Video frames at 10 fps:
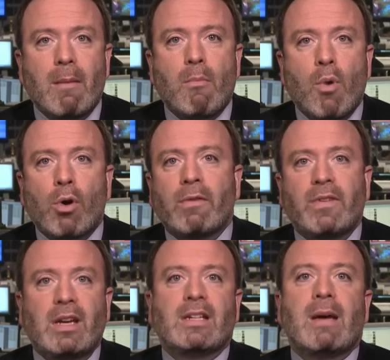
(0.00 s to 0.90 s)

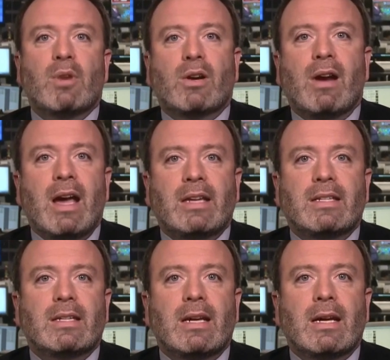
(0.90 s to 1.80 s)
morphing
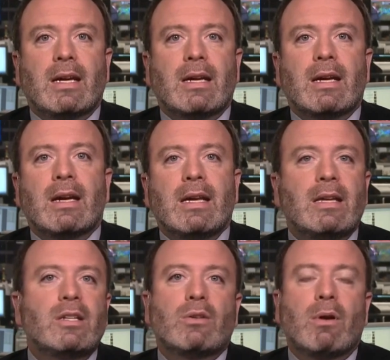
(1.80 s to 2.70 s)
Democrats
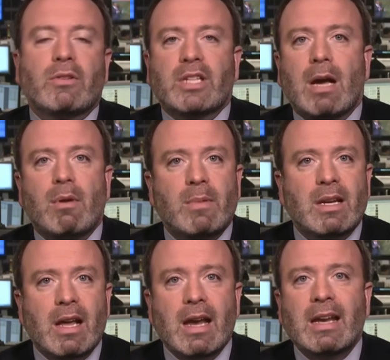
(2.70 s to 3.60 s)
into Osama
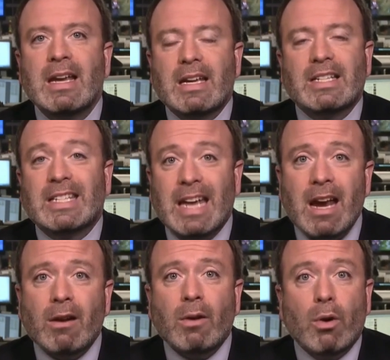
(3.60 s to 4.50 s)
bin Laden.
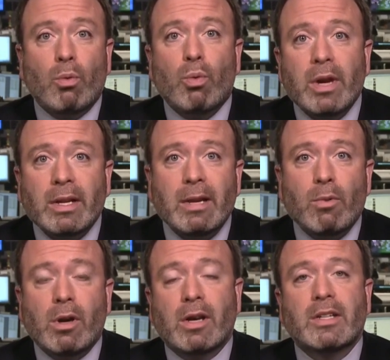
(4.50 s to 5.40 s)
Scare really
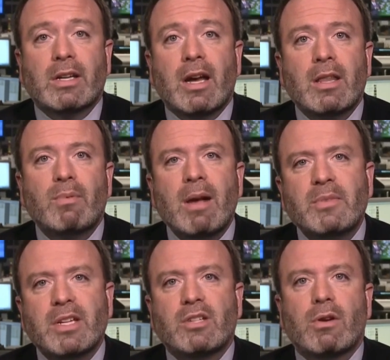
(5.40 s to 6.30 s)
works. The
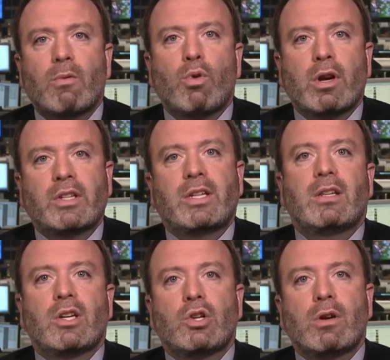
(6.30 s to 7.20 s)
problem is it sort of works
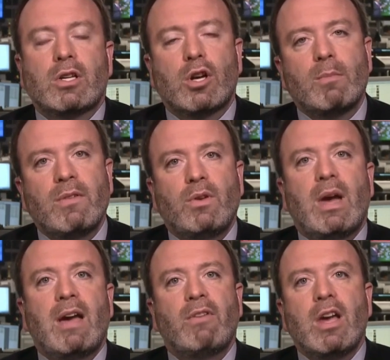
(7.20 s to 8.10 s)
in the short term if you
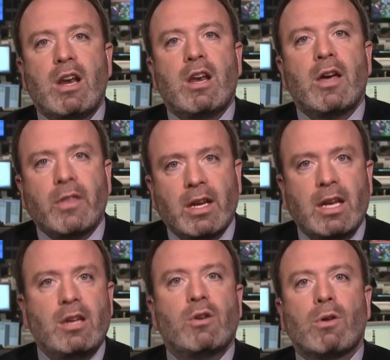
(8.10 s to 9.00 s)
have nothing
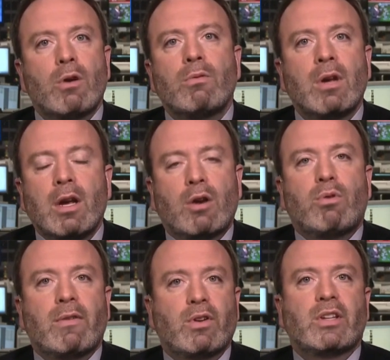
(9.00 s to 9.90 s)
in your own
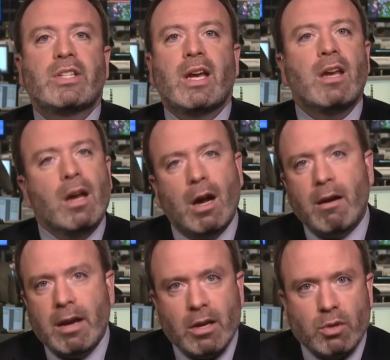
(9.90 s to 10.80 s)
quiver to say, all
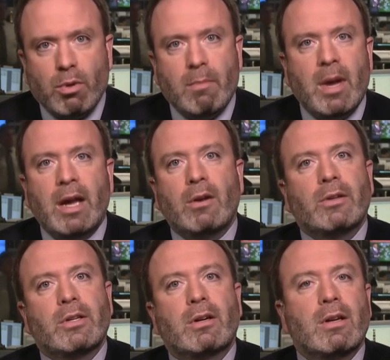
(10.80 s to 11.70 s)
right, here's what my
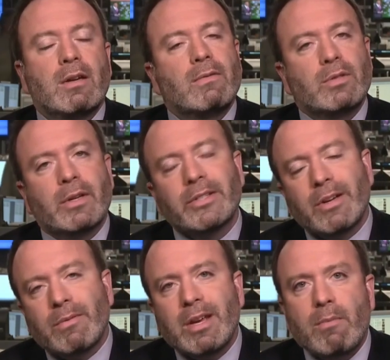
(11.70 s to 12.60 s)
alternative will.
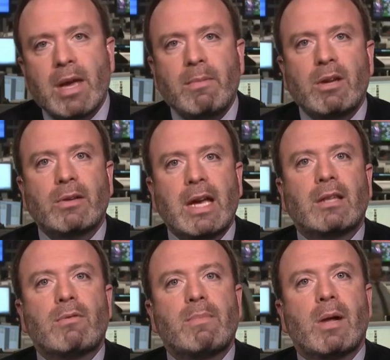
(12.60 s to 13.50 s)
So, maybe it'll
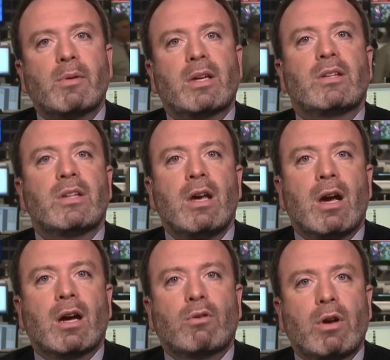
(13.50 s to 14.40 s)
get the Republicans
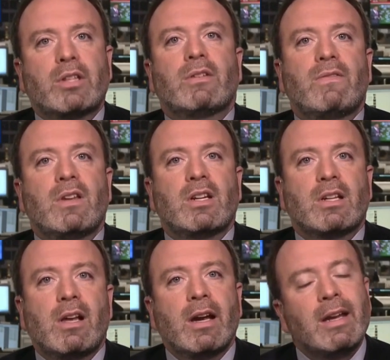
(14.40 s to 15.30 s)
across the
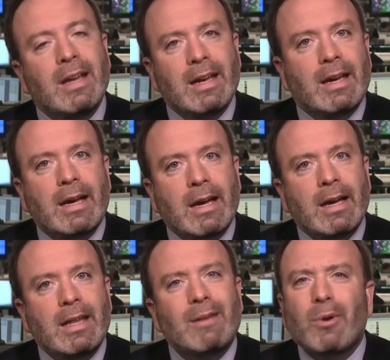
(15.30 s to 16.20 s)
finish line.
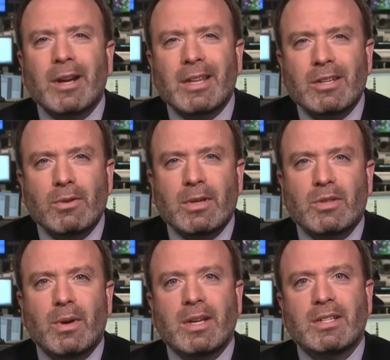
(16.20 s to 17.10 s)
And then what do they do in
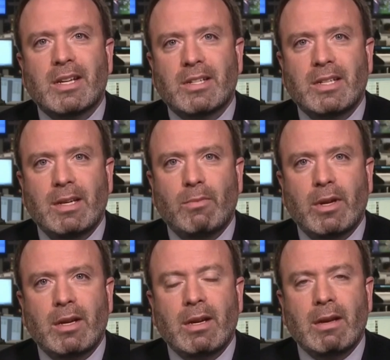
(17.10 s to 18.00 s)
2016
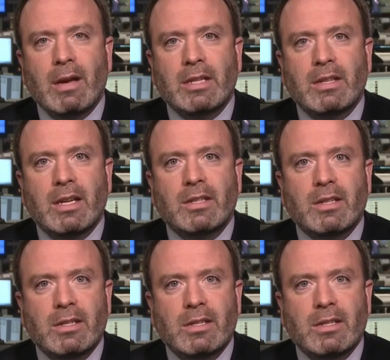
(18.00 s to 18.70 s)
when as things